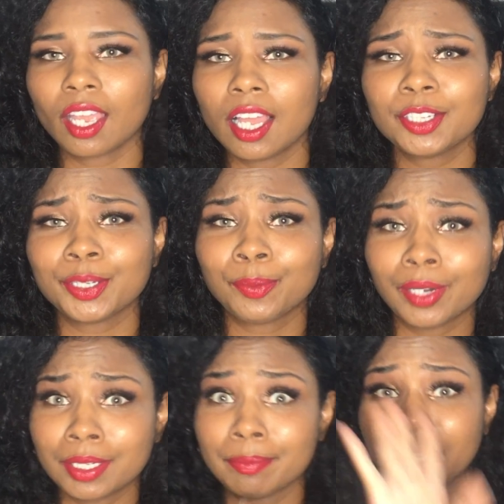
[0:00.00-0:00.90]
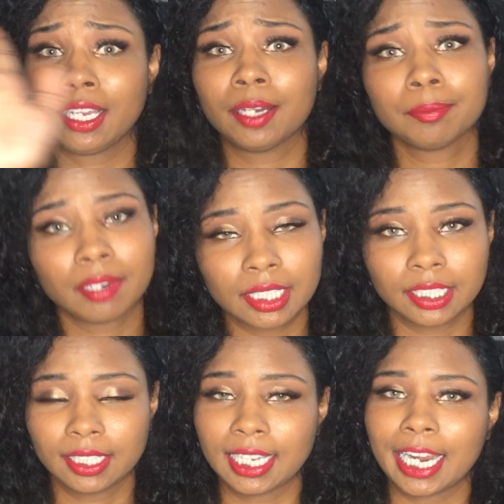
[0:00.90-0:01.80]
under one big
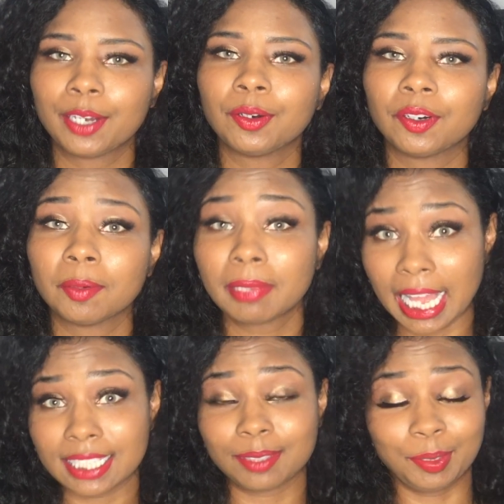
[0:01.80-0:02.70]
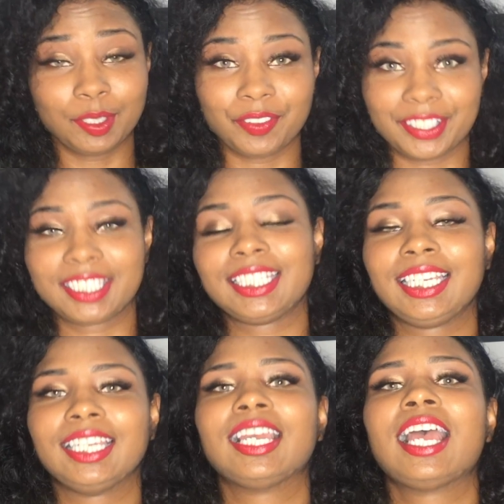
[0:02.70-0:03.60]
umbrella that I call Blossom
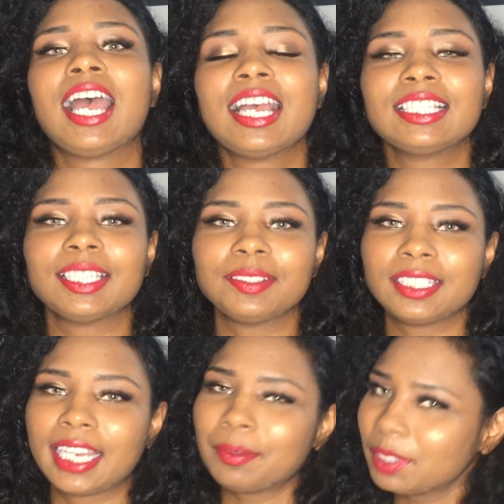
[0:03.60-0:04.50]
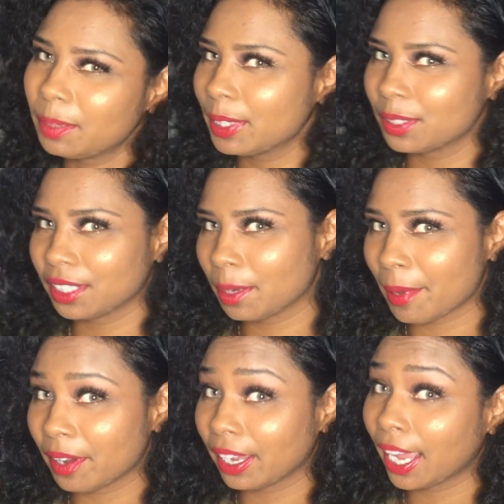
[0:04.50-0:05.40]
University. So today we're going to be talking
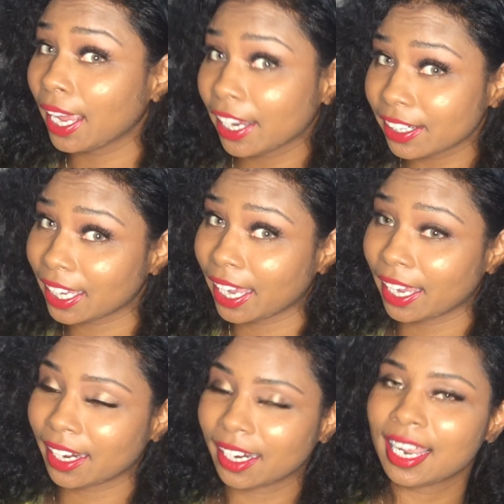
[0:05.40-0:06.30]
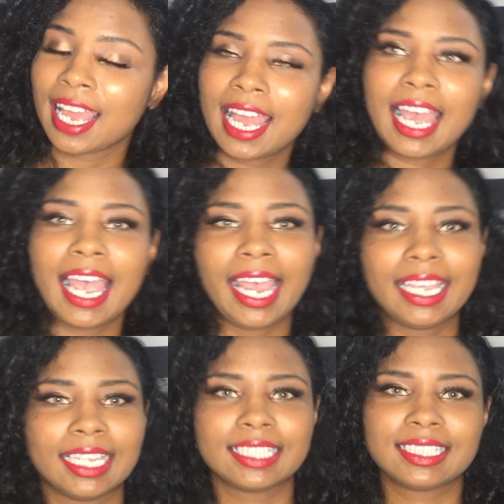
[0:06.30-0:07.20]
about hair care.
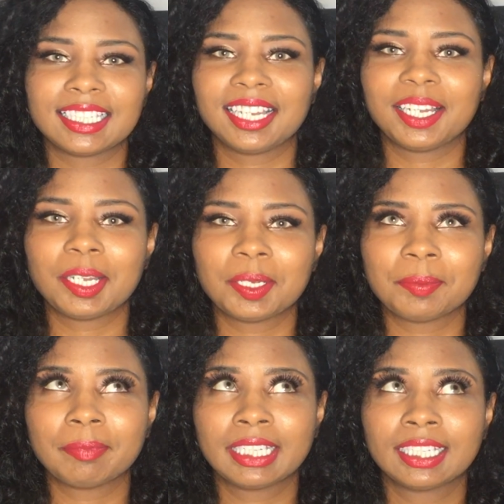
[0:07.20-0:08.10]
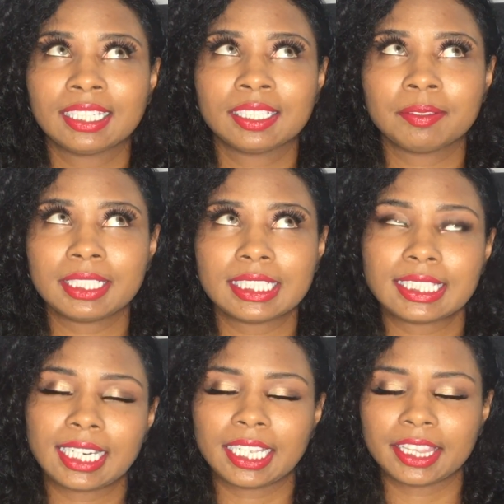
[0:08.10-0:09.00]
And what is
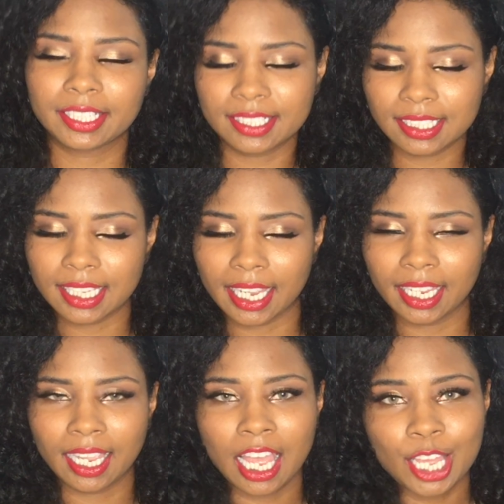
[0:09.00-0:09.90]
today? Thursday.